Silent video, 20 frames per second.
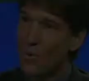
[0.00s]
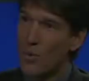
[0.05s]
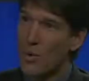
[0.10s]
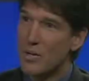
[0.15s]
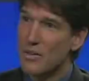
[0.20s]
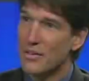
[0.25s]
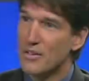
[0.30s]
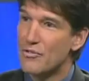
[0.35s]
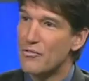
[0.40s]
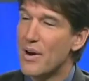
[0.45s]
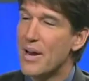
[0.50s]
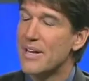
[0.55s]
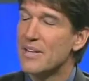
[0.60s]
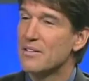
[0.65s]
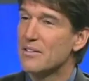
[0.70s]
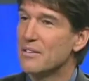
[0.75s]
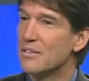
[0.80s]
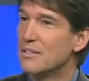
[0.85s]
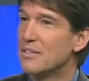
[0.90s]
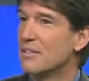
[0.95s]
one of the great
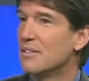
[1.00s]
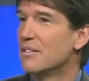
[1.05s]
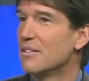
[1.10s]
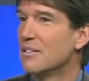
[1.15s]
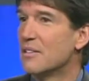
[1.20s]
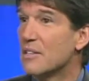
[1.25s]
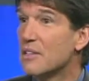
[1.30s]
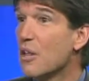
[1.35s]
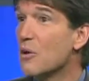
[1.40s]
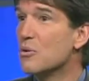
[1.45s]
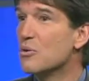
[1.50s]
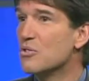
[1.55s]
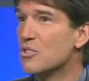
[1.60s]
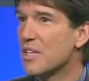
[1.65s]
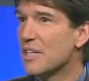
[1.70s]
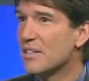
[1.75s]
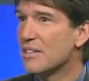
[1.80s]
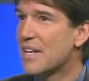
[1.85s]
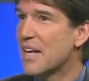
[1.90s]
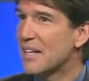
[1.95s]

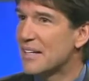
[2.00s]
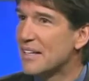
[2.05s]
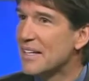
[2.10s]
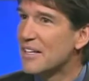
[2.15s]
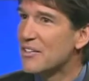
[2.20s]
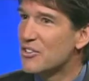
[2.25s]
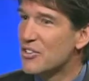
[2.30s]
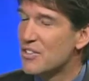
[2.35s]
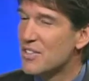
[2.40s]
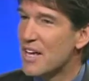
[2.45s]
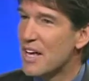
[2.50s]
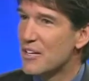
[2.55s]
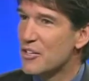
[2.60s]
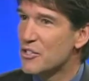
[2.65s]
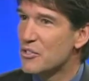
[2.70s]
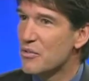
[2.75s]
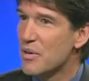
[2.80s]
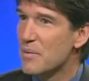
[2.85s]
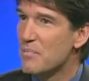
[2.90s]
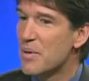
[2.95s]
closing techniques in
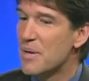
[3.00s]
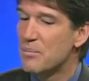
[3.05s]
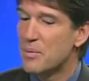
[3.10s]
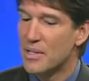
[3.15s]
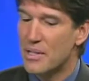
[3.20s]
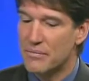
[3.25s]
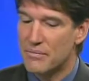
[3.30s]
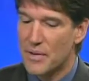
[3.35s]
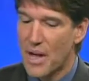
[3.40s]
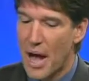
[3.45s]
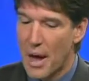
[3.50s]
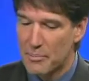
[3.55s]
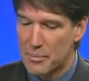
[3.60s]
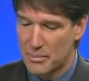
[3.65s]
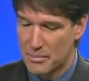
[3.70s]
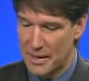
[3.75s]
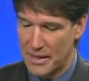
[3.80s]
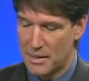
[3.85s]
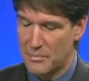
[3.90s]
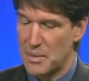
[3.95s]
dentistry. People have
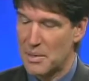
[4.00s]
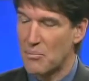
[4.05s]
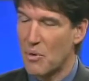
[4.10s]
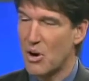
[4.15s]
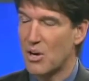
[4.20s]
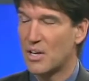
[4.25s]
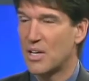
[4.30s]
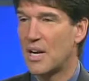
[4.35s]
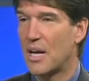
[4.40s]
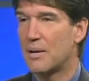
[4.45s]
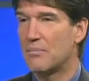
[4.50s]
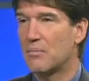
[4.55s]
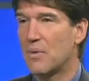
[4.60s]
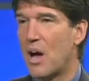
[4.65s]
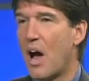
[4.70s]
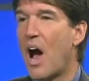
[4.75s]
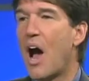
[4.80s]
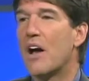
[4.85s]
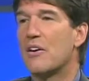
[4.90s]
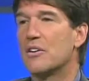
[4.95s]
complimented me, Mark, and I'm
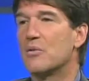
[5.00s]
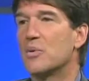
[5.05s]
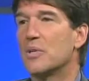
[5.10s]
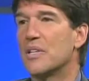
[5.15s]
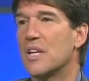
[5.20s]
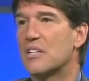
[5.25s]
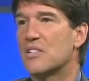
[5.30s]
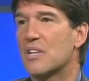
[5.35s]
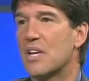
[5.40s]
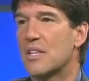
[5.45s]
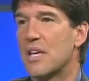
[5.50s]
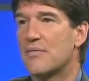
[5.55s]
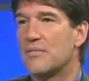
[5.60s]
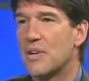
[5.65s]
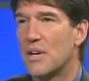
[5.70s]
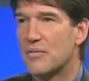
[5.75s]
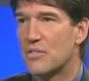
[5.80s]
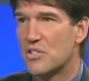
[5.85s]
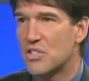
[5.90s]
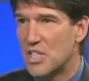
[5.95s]
honored when they say they've
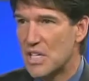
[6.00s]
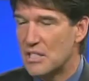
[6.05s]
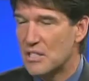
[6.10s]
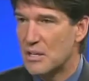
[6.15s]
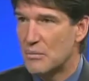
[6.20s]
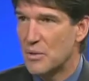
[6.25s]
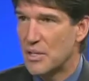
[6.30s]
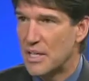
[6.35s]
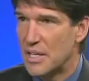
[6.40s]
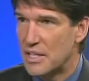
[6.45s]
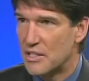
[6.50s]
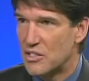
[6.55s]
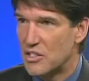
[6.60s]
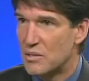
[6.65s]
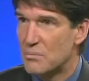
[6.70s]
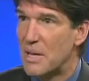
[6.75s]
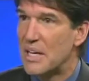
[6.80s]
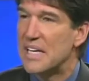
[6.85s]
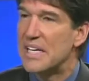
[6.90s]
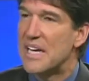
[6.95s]
never seen someone that gets
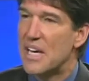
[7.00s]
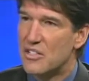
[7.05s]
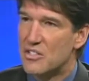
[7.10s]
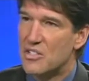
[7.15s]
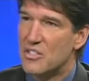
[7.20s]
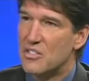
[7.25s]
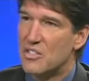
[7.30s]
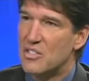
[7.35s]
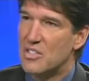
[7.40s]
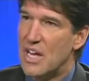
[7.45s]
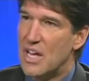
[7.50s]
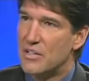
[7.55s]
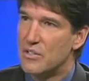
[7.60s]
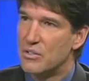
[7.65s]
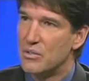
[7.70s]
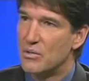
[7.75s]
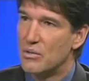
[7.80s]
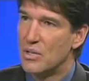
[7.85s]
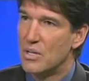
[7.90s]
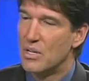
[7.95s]
as many yeses as I
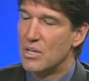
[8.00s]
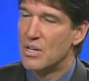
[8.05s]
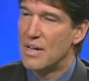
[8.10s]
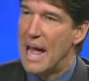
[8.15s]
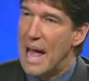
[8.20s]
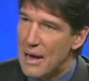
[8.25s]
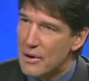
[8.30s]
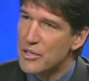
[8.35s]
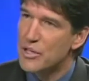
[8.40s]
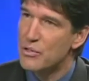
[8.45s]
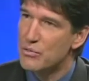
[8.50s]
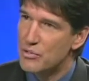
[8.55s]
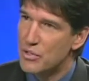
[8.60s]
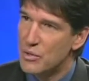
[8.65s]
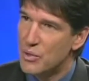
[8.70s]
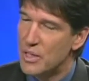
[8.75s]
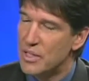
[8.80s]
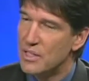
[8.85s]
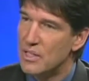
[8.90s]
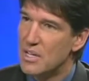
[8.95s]
do. How do you
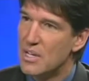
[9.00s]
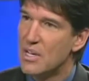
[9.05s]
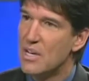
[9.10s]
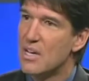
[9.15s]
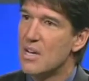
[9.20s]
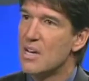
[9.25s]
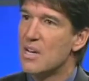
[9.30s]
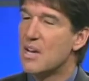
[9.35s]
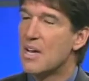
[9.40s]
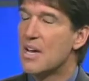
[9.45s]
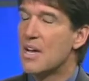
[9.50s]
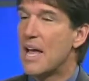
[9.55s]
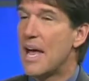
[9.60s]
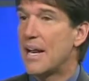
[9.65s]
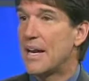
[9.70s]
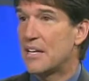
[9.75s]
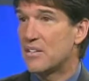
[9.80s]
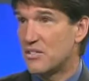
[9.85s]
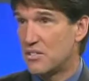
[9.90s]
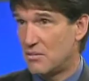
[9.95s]
do it?
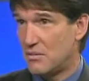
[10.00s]
And I